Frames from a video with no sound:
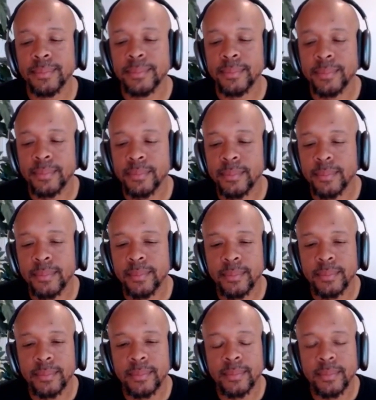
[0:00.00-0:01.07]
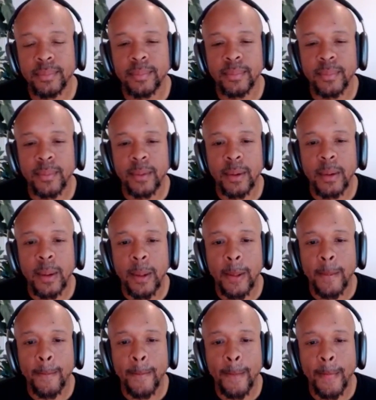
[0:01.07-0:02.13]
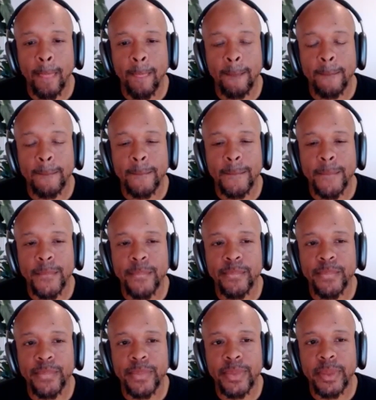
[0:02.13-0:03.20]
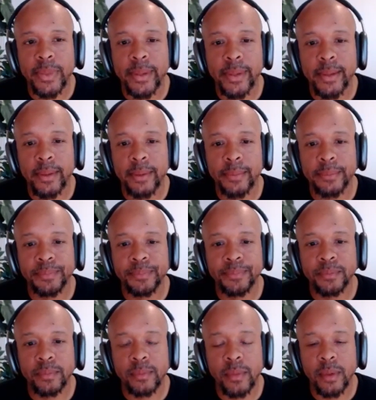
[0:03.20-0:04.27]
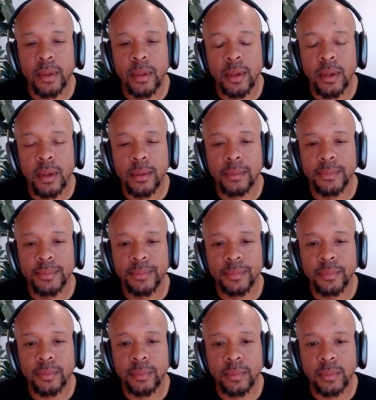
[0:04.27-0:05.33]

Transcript: No words are spoken by the person on screen.